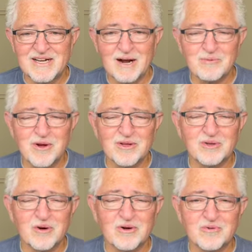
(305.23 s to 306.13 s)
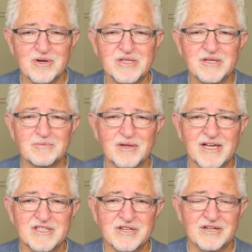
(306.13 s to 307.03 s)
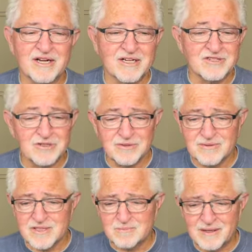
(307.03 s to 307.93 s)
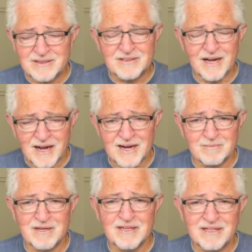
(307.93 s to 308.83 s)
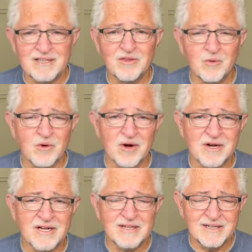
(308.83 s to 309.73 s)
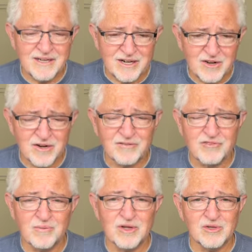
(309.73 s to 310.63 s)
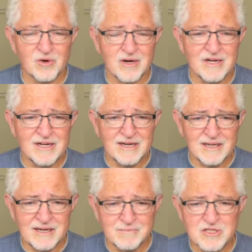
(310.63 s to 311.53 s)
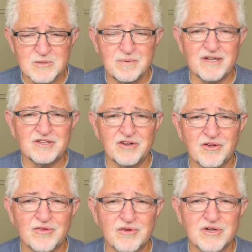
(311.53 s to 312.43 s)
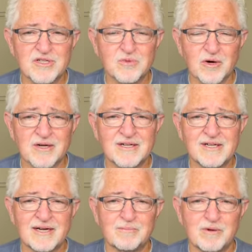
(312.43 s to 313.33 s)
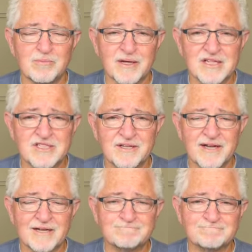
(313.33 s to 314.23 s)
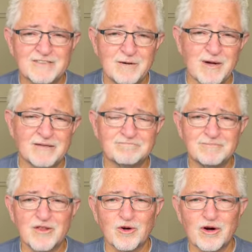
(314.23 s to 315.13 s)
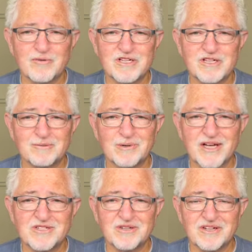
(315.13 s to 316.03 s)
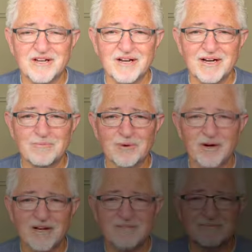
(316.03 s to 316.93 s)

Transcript: I pray the Lord will richly bless you today as you spend time in the Word, hearing from the Lord. Let Him speak to you through His Word and be blessed in that. Amen. May the Lord richly bless you today, I pray.